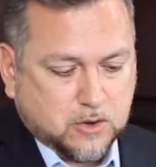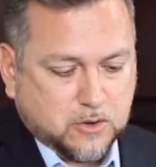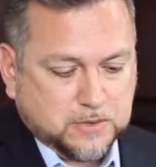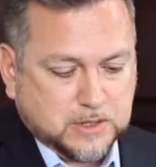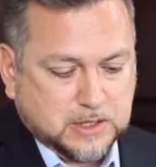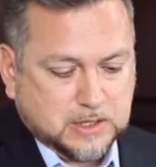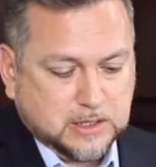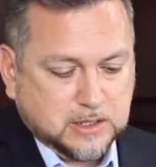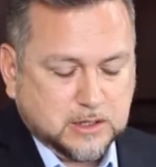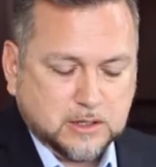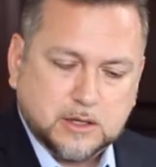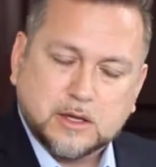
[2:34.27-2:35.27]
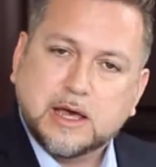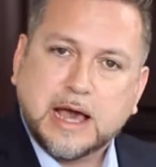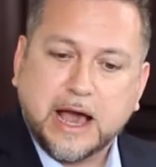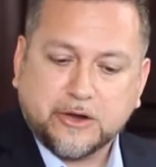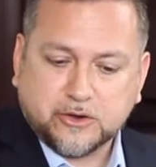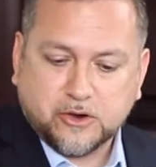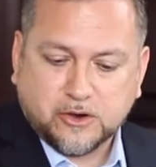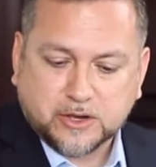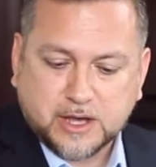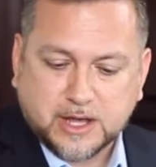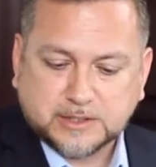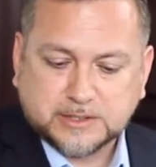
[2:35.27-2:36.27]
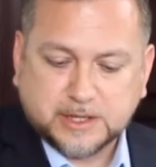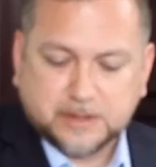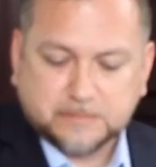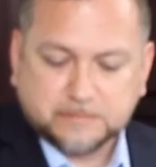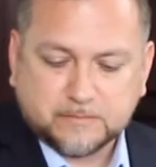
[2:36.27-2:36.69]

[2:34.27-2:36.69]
on the alcohol content.